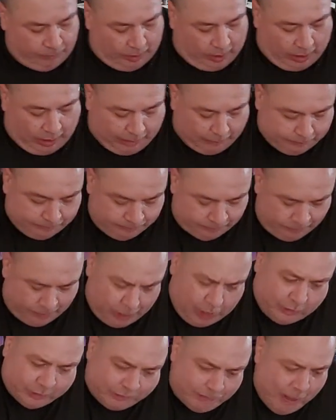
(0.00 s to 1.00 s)
You
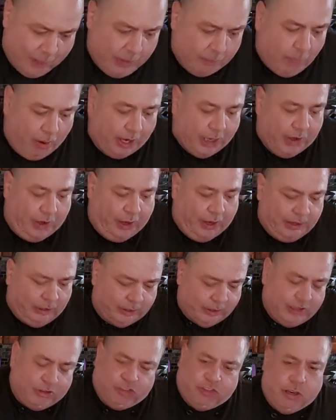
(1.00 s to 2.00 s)
know, spend the money on it. Look,
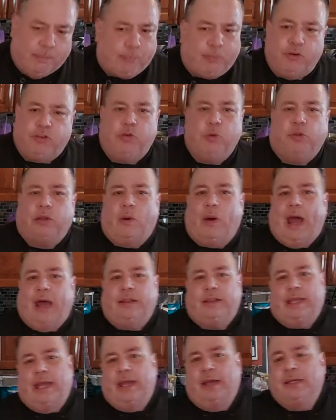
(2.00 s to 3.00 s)
there's cheap prosciutto
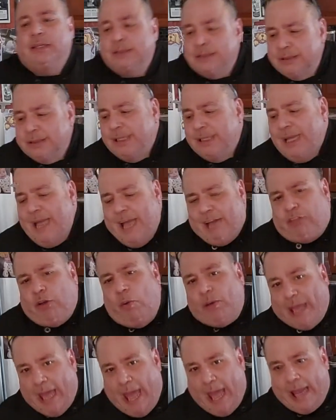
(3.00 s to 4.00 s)
out there. It's
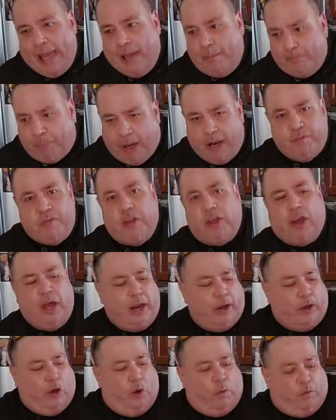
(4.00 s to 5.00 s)
okay, but if you're
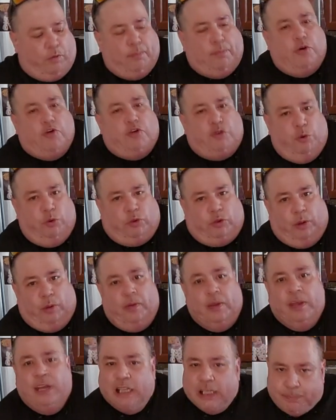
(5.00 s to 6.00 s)
going to go for prosciutto,
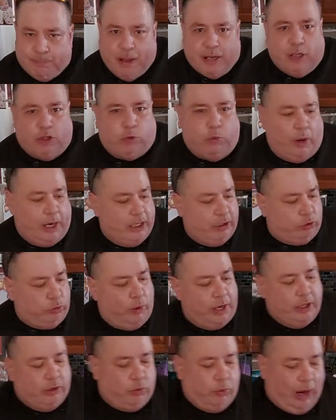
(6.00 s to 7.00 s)
spend the $22,
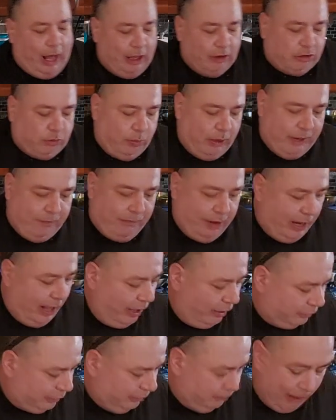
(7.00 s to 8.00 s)

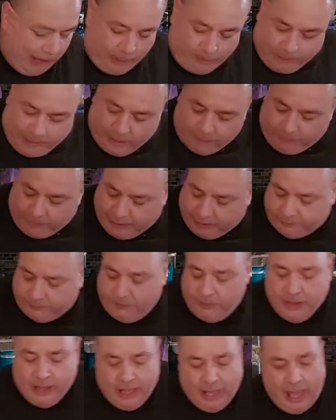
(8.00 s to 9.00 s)
$25 a pound, whatever it
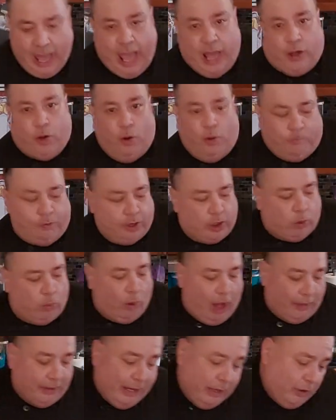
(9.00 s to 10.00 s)
is, and go for the
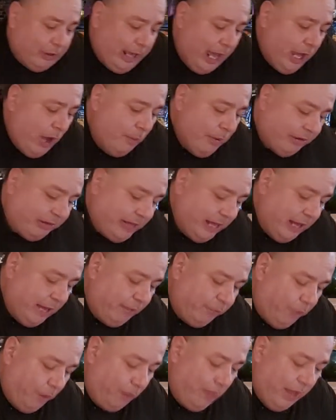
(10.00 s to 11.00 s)
quality. And look, I always can't
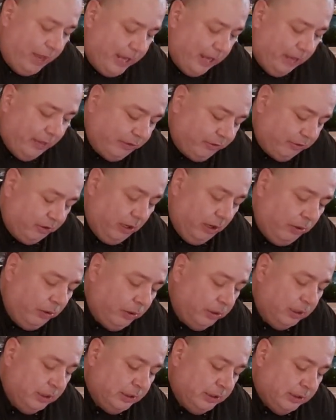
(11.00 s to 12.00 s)
afford that either. So,
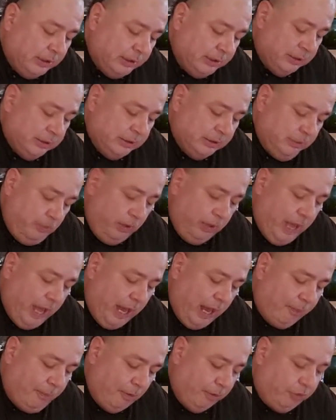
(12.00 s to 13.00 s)
we got
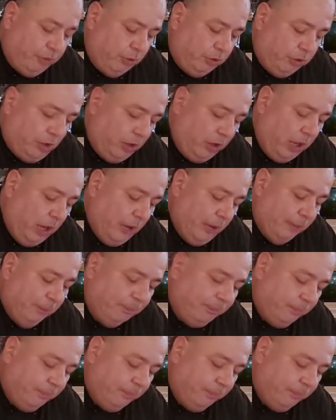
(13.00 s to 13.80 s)
our prosciutto going.